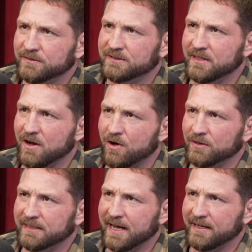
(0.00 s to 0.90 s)
sitting
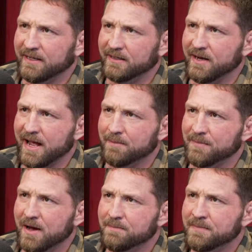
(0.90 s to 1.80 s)
all day getting
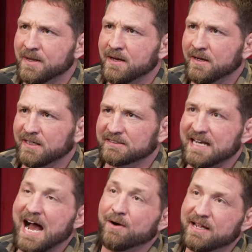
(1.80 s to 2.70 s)
hemmed up. Because
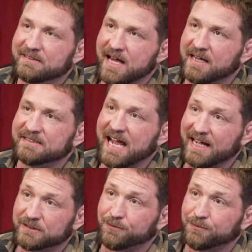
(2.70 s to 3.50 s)
now he's got his hands